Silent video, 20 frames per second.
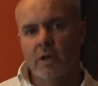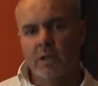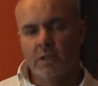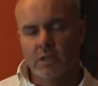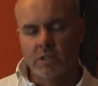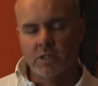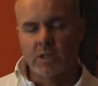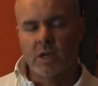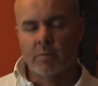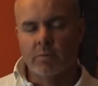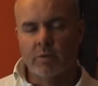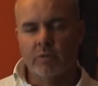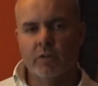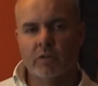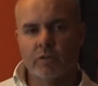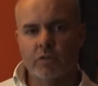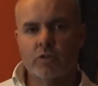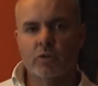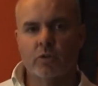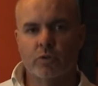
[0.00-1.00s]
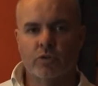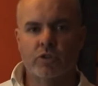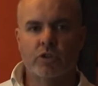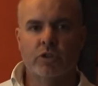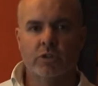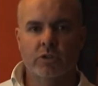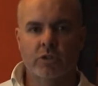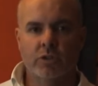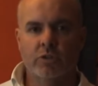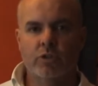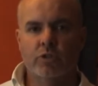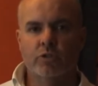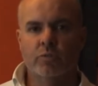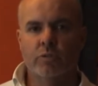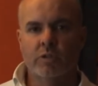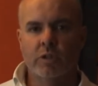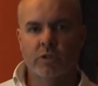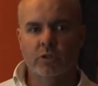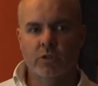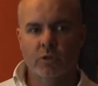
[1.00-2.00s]
And there's a number of different tools you can use
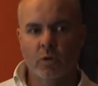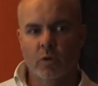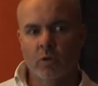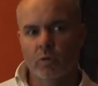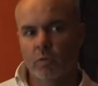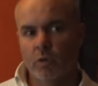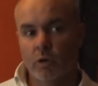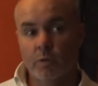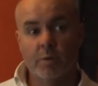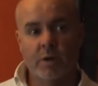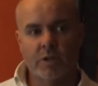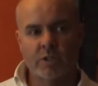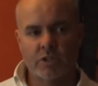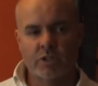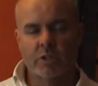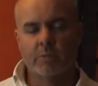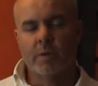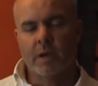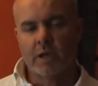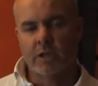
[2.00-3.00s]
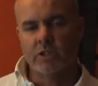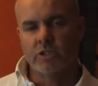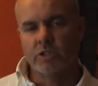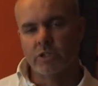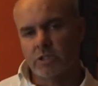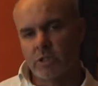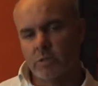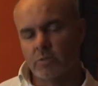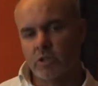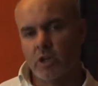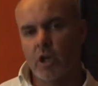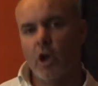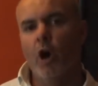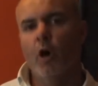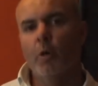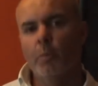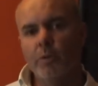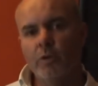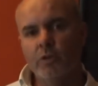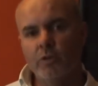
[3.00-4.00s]
within your word processing packages, etc., to
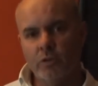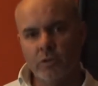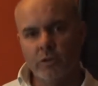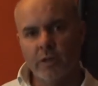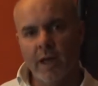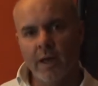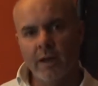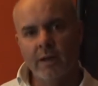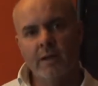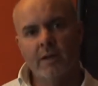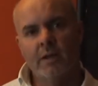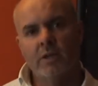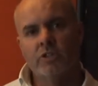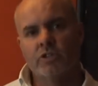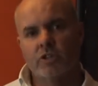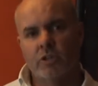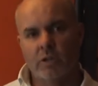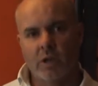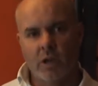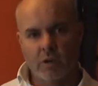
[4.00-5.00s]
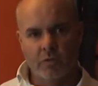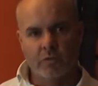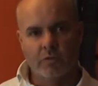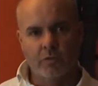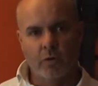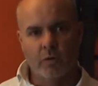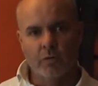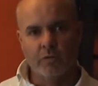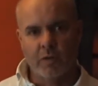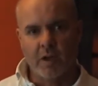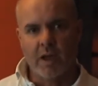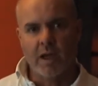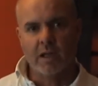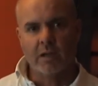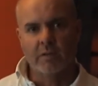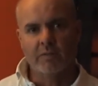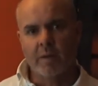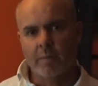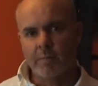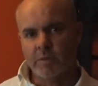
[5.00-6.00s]
help you do that so you don't fall
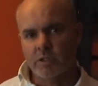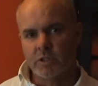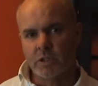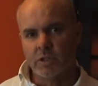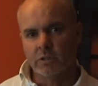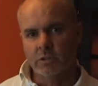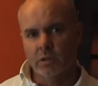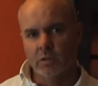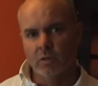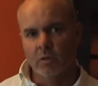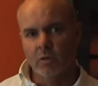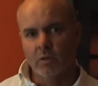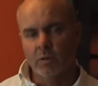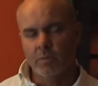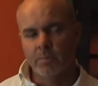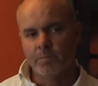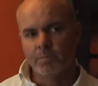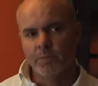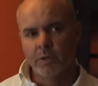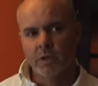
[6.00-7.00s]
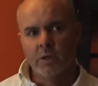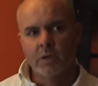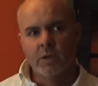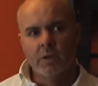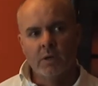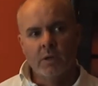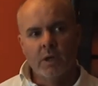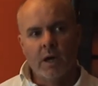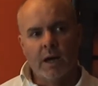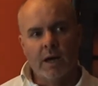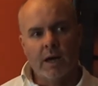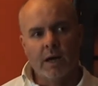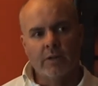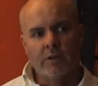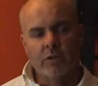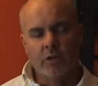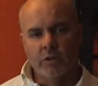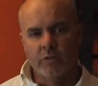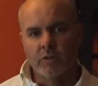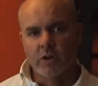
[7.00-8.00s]
foul of that particular law.
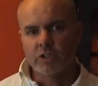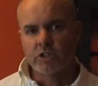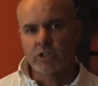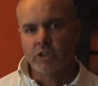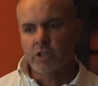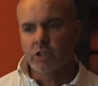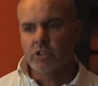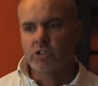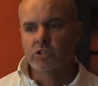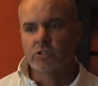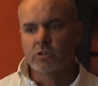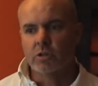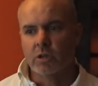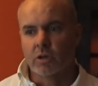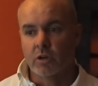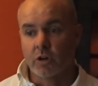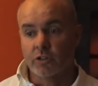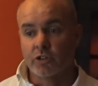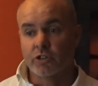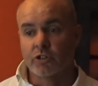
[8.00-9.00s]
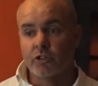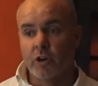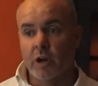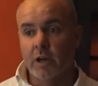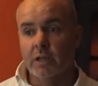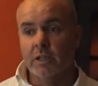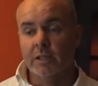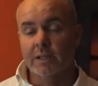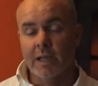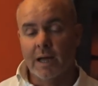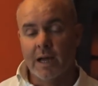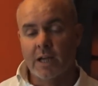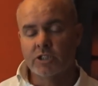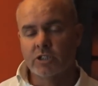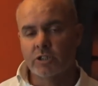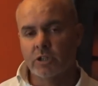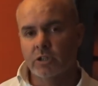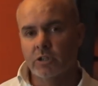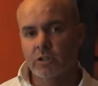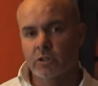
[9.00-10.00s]
The universities across Australia
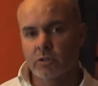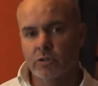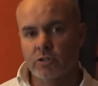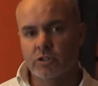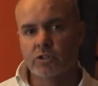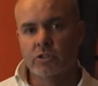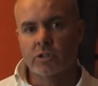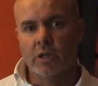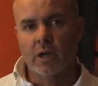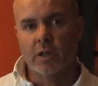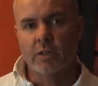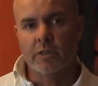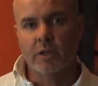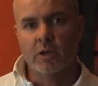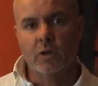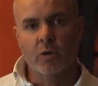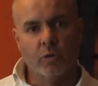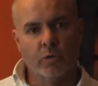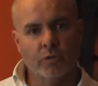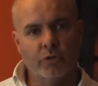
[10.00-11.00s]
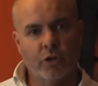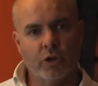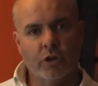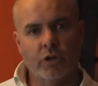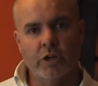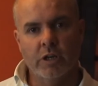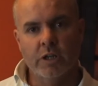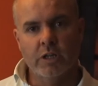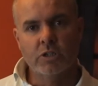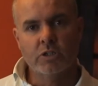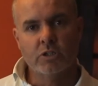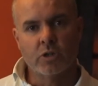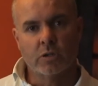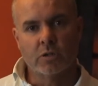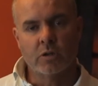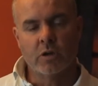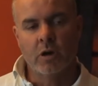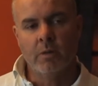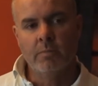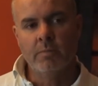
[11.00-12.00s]
largely use a thing called
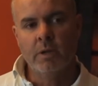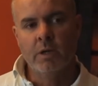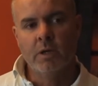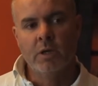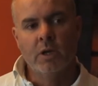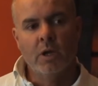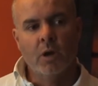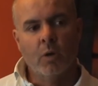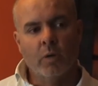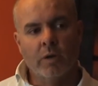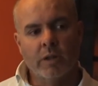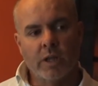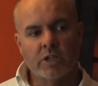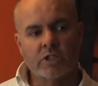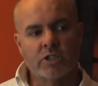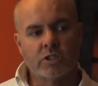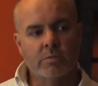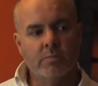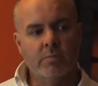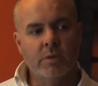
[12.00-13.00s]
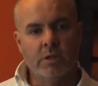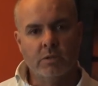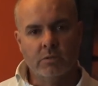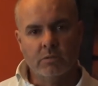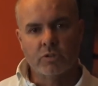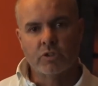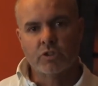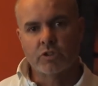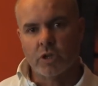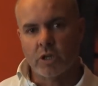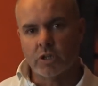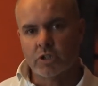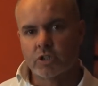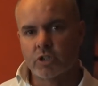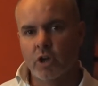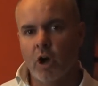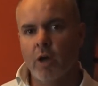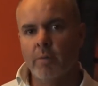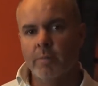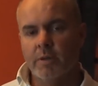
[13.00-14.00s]
Turnitin.com, where they submit
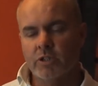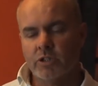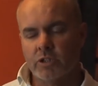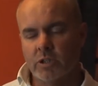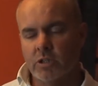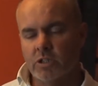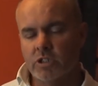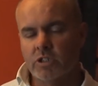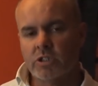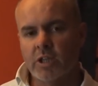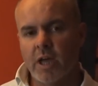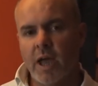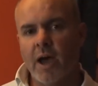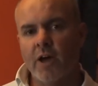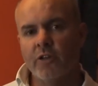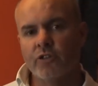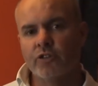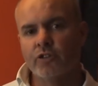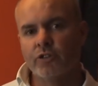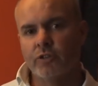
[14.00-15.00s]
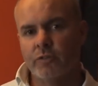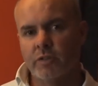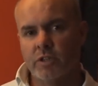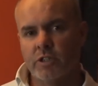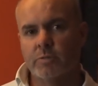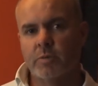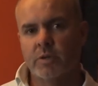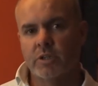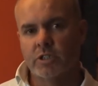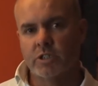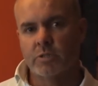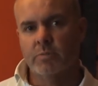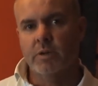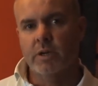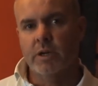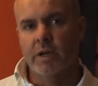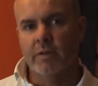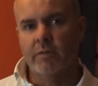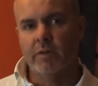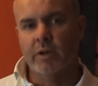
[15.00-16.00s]
assignments, and there's thousands of these being
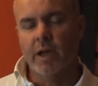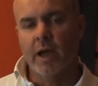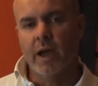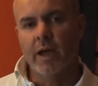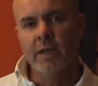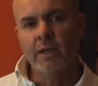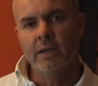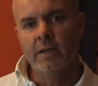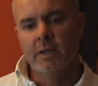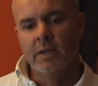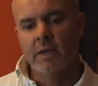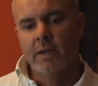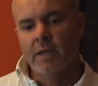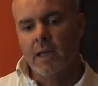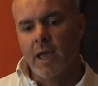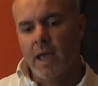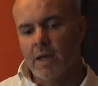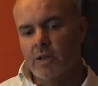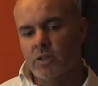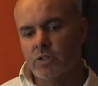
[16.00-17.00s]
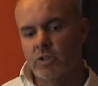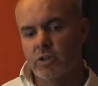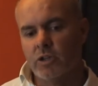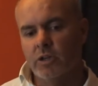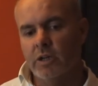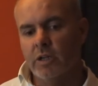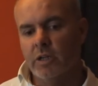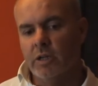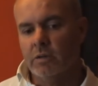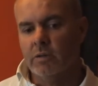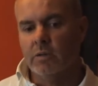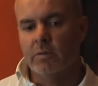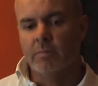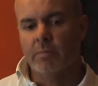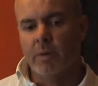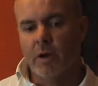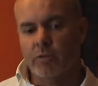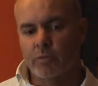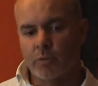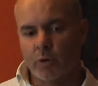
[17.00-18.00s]
submitted every day. And Turnitin
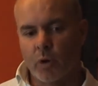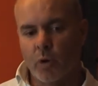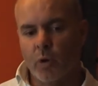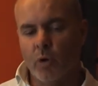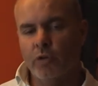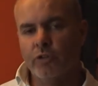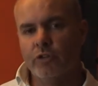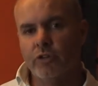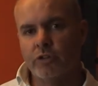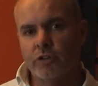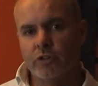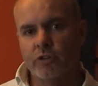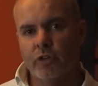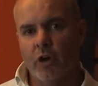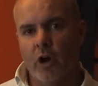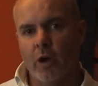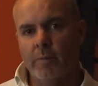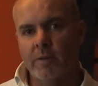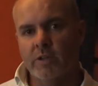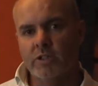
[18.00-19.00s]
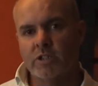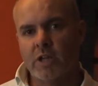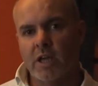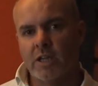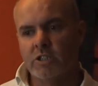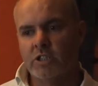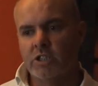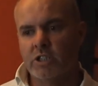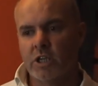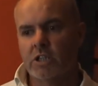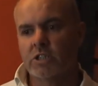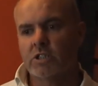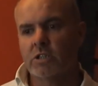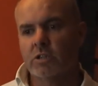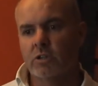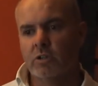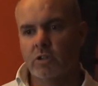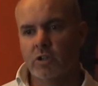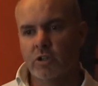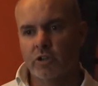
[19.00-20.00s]
both records these assignments and checks
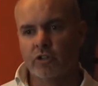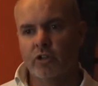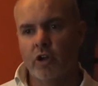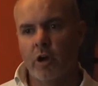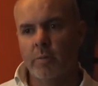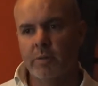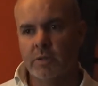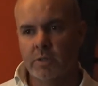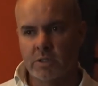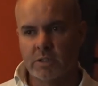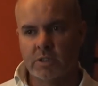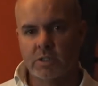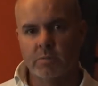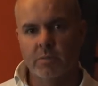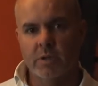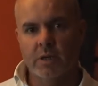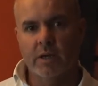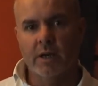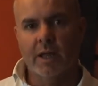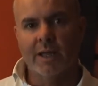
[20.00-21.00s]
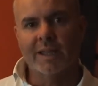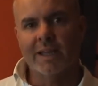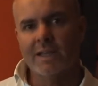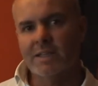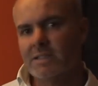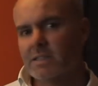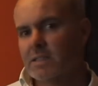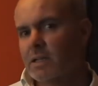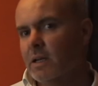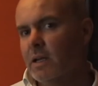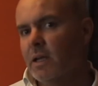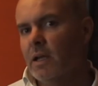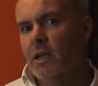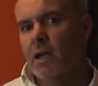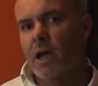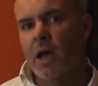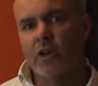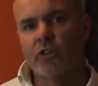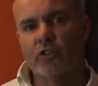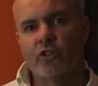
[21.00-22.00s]
the assignment that's submitted against
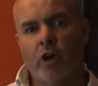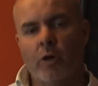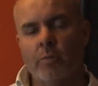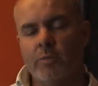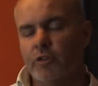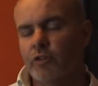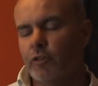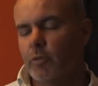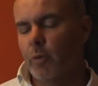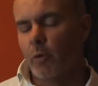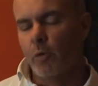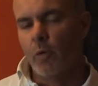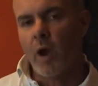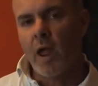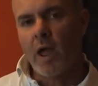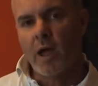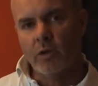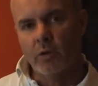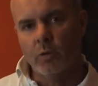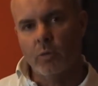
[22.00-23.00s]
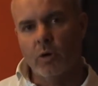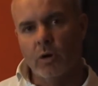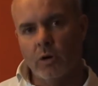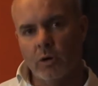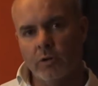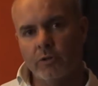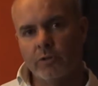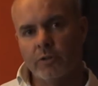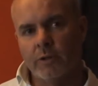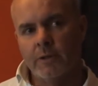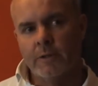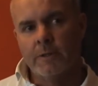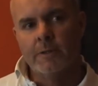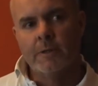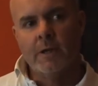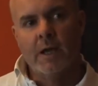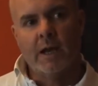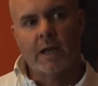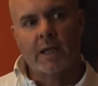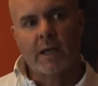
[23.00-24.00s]
assignments from around the world.
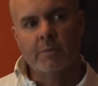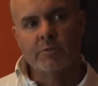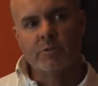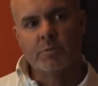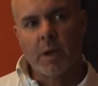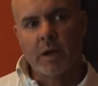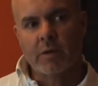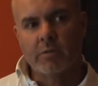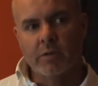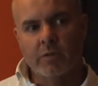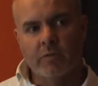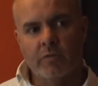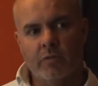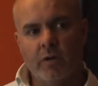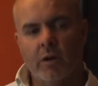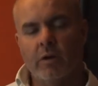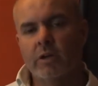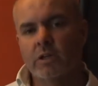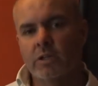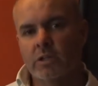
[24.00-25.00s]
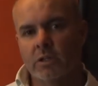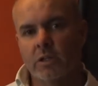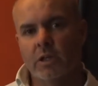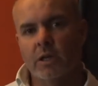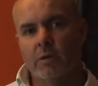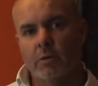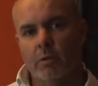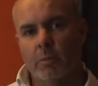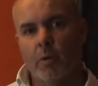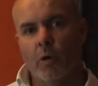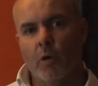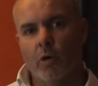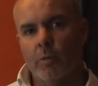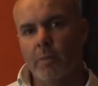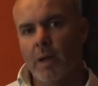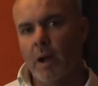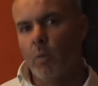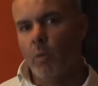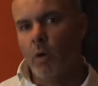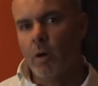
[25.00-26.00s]
And it comes back with a very clear report
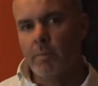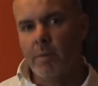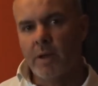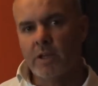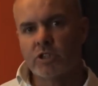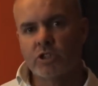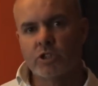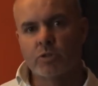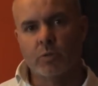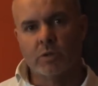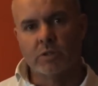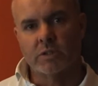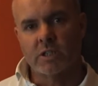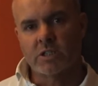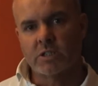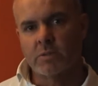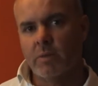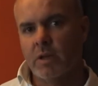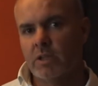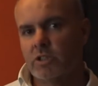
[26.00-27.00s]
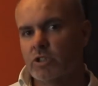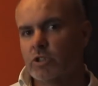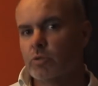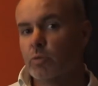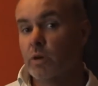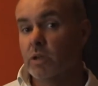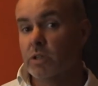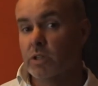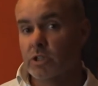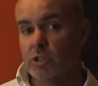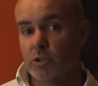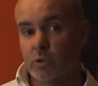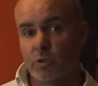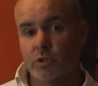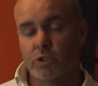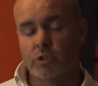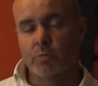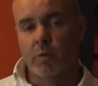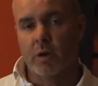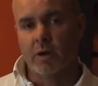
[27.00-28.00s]
about what matches, what doesn't matches, where these
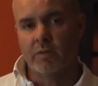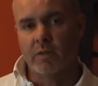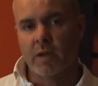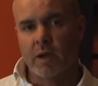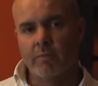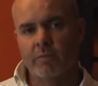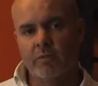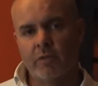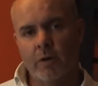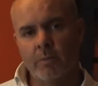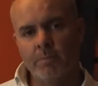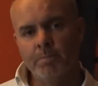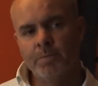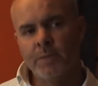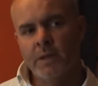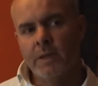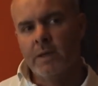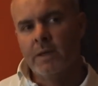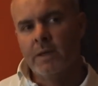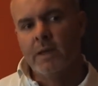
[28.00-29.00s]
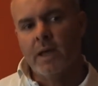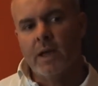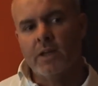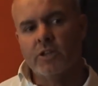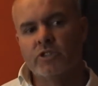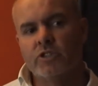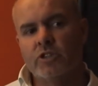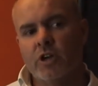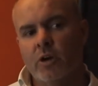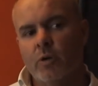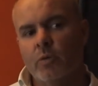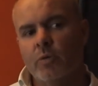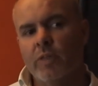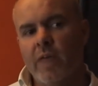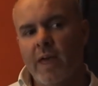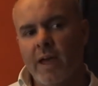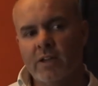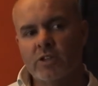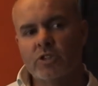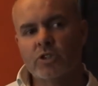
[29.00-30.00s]
sources might have come from. And so
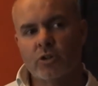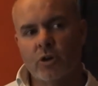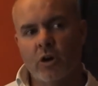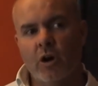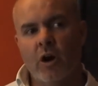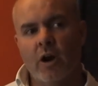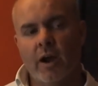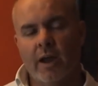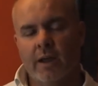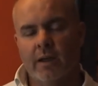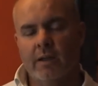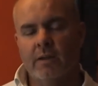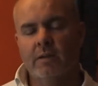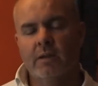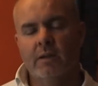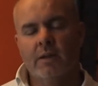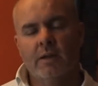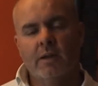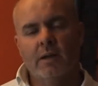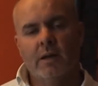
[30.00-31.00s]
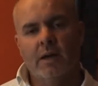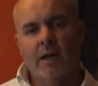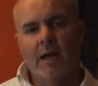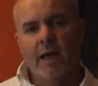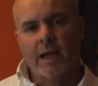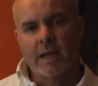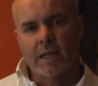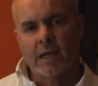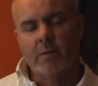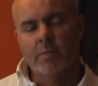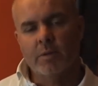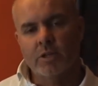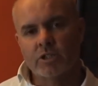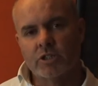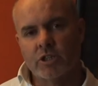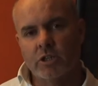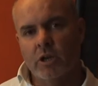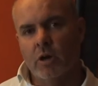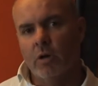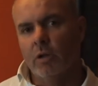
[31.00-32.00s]
without trying, academics
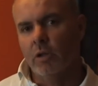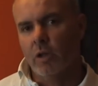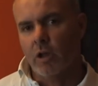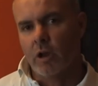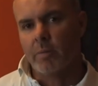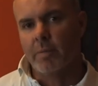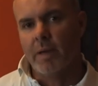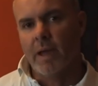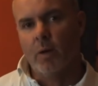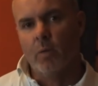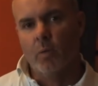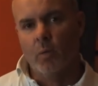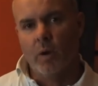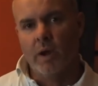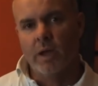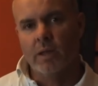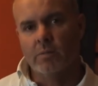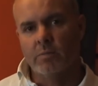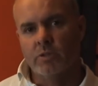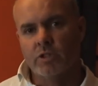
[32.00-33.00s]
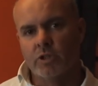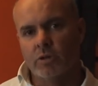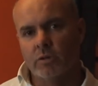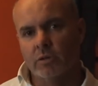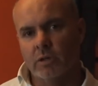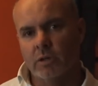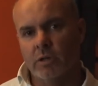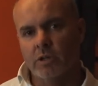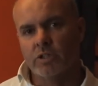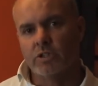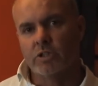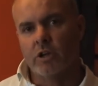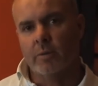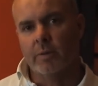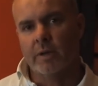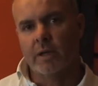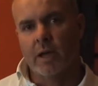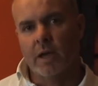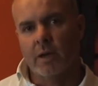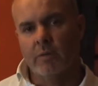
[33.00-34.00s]
can know a lot about where the material in an
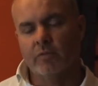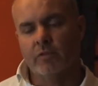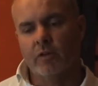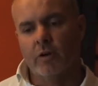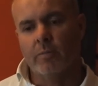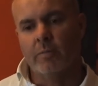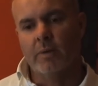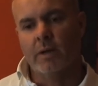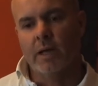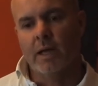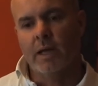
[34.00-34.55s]
assignment came from.